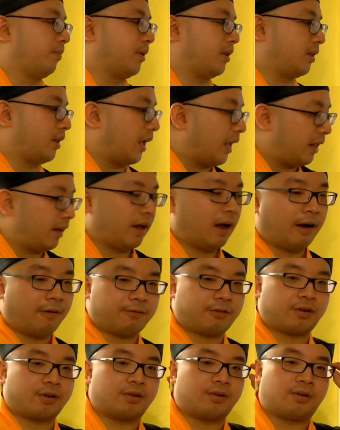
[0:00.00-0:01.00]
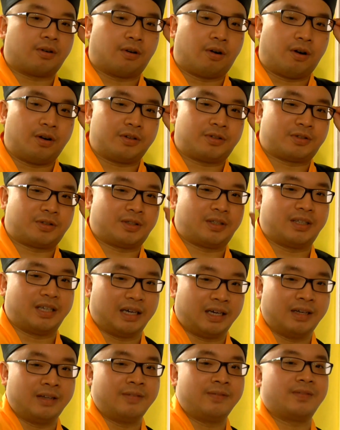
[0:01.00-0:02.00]
But then after you launched
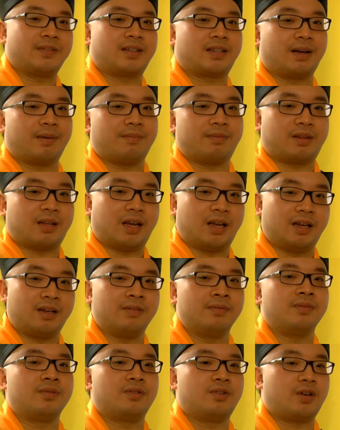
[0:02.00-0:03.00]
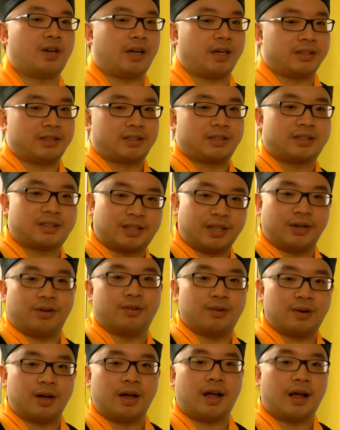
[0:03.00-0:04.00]
something, you can
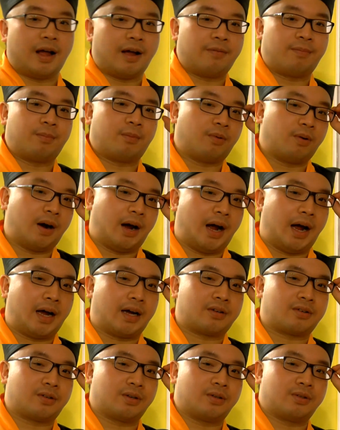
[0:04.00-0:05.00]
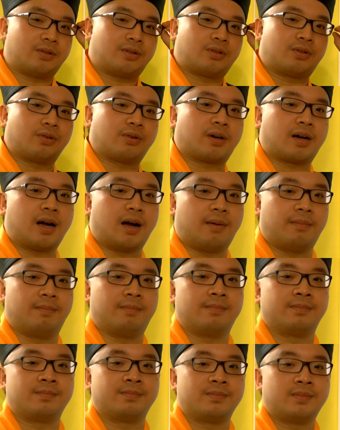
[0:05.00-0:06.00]
still have more action to come.
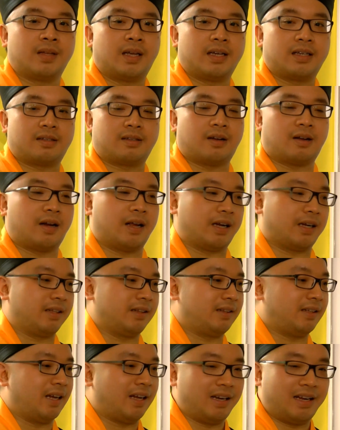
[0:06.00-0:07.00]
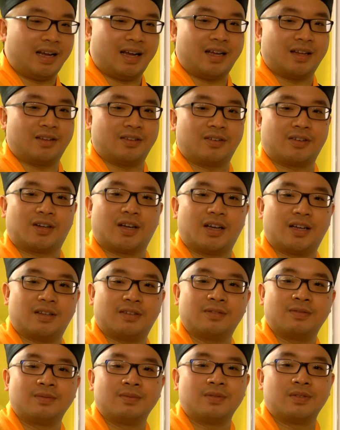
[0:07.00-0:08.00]
It's not like a dead end, okay?
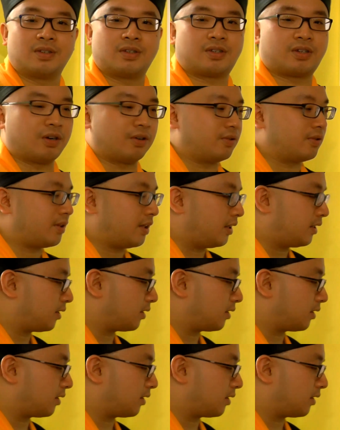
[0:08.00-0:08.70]
So this